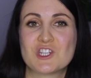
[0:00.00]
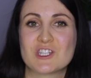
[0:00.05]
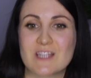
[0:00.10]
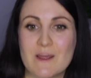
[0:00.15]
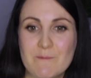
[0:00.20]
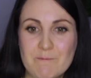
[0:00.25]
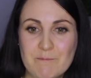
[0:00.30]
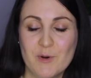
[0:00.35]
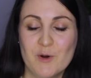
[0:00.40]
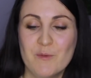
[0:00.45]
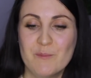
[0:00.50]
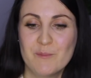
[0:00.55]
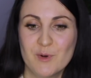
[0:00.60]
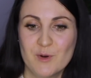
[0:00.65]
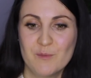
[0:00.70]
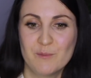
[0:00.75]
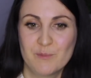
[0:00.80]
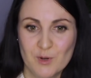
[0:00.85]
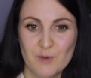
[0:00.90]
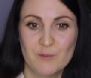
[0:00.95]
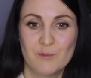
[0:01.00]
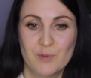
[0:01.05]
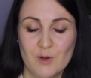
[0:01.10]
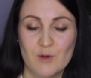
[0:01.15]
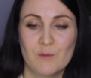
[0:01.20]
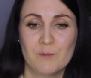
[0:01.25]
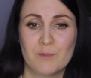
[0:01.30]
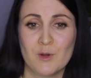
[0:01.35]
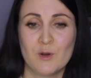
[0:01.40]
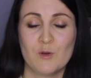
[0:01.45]
just like boom, boom, boom,
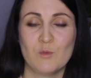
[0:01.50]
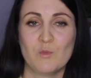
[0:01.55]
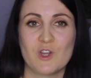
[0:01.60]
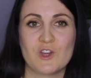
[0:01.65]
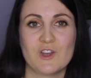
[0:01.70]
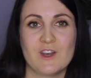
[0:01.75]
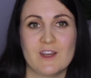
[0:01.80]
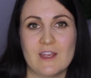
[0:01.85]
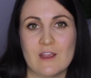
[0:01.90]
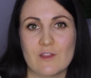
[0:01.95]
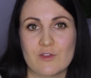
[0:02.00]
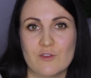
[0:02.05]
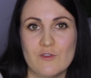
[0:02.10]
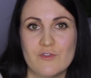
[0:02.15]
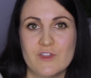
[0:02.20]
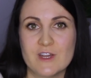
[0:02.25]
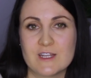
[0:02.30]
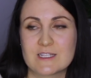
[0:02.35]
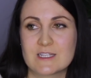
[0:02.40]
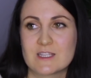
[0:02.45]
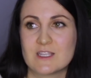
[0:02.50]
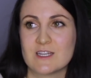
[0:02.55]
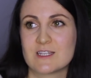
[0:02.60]
boom, boom, we're going to get through this.